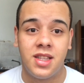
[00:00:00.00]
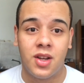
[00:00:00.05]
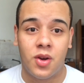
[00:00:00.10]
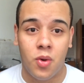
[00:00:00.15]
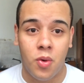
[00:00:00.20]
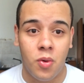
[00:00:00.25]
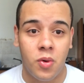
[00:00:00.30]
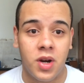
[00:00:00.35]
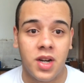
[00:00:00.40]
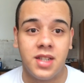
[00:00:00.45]

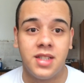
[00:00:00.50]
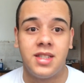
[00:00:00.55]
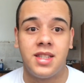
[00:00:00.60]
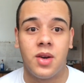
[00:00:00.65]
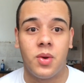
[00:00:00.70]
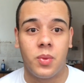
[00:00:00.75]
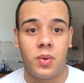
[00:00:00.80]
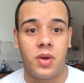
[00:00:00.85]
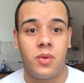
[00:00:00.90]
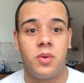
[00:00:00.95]
course
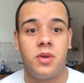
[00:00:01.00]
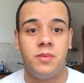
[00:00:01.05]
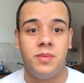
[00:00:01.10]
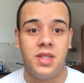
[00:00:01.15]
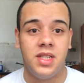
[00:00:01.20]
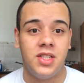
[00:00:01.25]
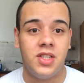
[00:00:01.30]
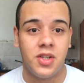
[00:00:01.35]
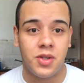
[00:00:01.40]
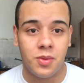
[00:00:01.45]
that we will be
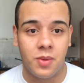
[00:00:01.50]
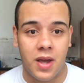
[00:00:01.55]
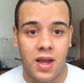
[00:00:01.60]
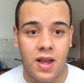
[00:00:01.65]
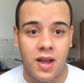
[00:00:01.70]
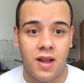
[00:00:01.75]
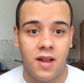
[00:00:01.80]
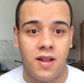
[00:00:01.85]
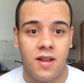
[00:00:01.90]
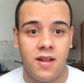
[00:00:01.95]
doing,
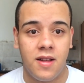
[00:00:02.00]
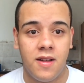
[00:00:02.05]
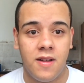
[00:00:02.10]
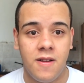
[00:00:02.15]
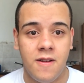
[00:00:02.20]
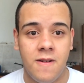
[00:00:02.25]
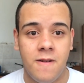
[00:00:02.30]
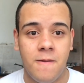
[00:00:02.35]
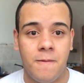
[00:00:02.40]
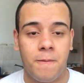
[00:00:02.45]

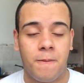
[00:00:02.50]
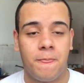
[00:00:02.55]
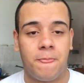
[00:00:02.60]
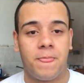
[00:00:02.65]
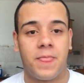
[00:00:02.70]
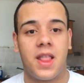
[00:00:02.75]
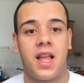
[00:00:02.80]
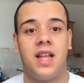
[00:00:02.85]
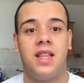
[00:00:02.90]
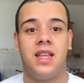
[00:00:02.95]

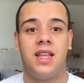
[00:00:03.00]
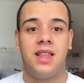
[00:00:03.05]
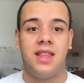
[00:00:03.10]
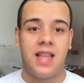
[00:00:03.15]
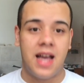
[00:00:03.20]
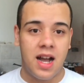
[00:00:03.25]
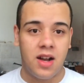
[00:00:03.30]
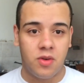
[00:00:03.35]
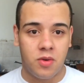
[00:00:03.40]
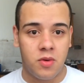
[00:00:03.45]
and then
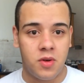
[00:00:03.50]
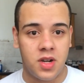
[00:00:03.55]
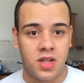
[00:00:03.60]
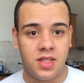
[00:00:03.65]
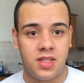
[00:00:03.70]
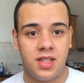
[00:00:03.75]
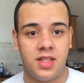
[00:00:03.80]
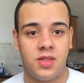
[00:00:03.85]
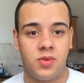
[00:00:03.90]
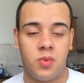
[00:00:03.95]
that
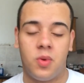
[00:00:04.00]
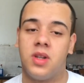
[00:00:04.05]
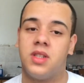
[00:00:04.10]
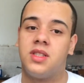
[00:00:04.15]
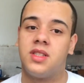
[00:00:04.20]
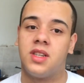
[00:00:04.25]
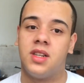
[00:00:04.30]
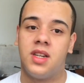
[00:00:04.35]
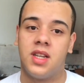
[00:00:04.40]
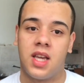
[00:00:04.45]
course is what's
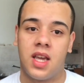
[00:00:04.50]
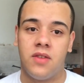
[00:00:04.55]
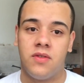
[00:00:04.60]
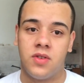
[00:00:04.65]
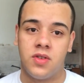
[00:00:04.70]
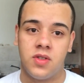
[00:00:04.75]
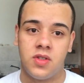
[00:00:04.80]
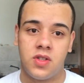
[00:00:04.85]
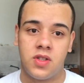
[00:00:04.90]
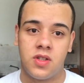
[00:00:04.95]
gonna give
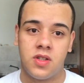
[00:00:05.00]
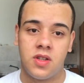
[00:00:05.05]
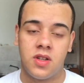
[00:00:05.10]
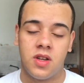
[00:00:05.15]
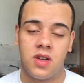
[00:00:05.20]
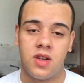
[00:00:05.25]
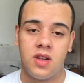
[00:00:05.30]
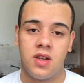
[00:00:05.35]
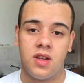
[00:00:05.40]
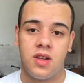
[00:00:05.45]
us
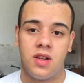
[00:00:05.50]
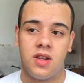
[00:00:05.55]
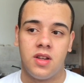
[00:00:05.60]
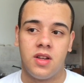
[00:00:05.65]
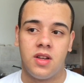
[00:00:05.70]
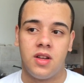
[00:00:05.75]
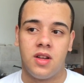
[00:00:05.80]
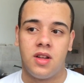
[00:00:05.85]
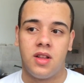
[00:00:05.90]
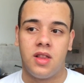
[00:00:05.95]

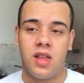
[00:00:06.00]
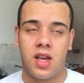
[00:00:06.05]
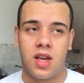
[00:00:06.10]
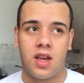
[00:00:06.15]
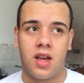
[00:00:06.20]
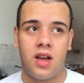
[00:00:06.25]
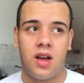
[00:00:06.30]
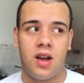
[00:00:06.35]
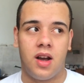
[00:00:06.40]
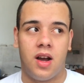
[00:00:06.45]

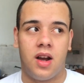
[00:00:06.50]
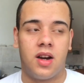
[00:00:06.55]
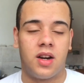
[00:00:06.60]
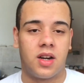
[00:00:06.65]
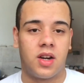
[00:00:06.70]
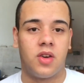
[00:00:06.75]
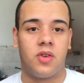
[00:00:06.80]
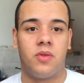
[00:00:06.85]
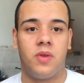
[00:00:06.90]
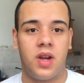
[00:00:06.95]
like our
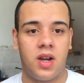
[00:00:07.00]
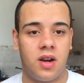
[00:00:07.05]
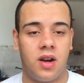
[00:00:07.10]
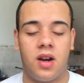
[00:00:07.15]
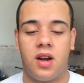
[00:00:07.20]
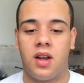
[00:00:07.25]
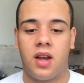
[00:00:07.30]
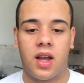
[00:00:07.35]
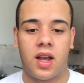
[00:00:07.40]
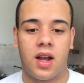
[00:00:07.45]
career
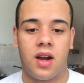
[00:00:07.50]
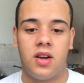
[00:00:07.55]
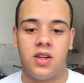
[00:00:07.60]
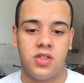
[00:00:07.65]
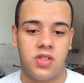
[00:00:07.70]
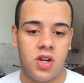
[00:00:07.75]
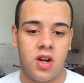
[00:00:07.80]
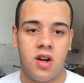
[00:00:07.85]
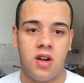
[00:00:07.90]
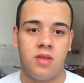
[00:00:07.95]
or like our
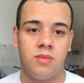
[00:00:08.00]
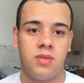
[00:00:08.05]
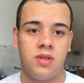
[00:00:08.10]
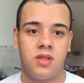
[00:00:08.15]
job,